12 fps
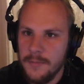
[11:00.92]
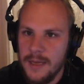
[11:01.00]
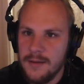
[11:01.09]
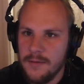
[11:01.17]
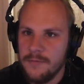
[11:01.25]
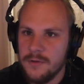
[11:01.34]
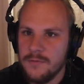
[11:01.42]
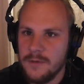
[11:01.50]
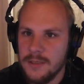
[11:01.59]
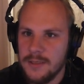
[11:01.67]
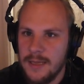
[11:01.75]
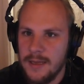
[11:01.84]
main difference
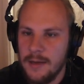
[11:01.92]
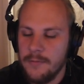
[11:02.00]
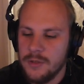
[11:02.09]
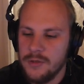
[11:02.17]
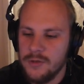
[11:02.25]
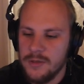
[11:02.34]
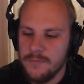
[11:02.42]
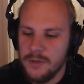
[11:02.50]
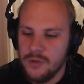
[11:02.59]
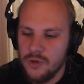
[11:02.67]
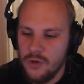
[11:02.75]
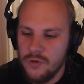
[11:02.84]
was then I was using
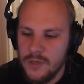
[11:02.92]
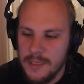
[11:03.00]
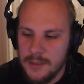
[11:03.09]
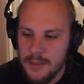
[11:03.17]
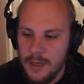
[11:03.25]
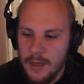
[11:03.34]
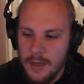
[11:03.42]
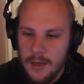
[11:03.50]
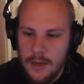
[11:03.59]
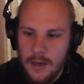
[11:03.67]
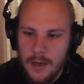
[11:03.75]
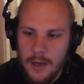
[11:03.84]
return tracks.
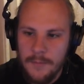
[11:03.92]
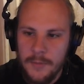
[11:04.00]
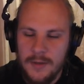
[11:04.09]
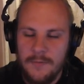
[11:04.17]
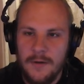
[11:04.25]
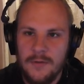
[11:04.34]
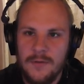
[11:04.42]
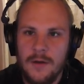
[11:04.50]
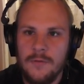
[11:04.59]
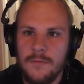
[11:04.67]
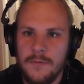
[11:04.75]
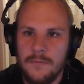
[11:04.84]
But I found
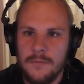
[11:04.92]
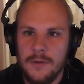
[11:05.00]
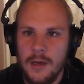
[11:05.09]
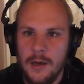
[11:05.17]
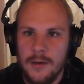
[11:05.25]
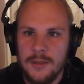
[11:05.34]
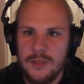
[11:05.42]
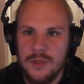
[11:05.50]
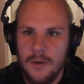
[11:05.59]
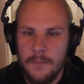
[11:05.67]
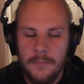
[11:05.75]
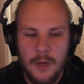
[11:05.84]
out with
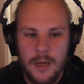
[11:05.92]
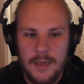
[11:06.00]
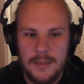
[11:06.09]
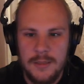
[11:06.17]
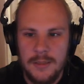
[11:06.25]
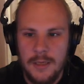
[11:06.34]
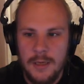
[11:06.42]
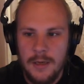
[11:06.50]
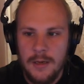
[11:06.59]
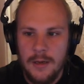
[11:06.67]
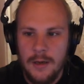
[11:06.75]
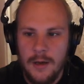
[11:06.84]
some plugins,
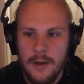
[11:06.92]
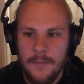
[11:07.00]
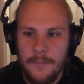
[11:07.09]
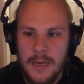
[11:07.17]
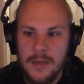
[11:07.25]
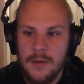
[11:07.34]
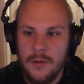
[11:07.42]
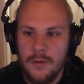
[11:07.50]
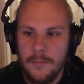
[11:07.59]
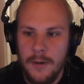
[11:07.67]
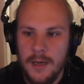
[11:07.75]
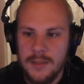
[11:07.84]
mainly on the
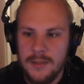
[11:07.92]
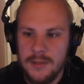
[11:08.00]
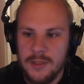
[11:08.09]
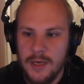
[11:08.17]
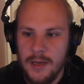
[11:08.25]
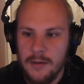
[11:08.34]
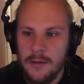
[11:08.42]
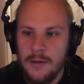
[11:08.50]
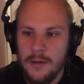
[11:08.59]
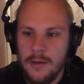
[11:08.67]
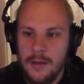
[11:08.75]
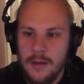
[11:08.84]
master chain,
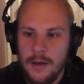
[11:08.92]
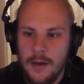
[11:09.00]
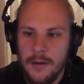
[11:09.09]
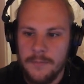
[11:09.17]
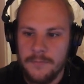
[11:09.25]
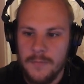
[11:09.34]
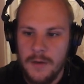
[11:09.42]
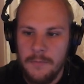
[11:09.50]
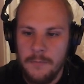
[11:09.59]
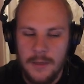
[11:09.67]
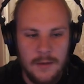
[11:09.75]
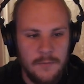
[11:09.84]

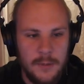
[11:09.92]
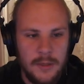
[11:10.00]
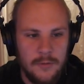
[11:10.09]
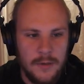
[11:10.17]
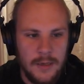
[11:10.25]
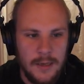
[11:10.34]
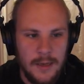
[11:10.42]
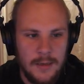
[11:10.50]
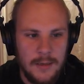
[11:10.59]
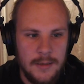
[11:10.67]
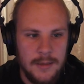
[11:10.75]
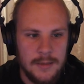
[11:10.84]
what I've been doing
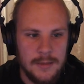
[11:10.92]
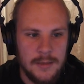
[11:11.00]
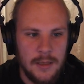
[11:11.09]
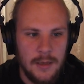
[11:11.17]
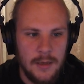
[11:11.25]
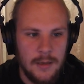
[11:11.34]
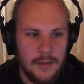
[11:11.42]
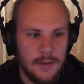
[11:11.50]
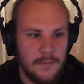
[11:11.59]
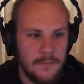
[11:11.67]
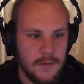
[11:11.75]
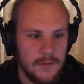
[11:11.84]
lately is,
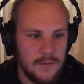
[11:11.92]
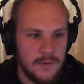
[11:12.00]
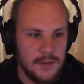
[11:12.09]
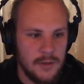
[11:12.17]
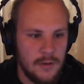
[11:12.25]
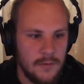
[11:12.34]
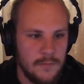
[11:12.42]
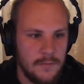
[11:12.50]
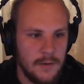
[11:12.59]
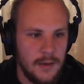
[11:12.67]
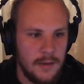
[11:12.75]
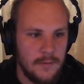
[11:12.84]
if I turn this off
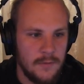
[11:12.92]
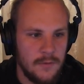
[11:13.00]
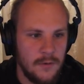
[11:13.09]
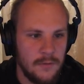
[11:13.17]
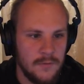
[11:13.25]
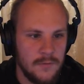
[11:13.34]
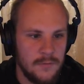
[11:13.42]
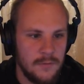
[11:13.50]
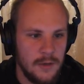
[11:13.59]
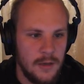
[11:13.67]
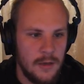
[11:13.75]
and go to,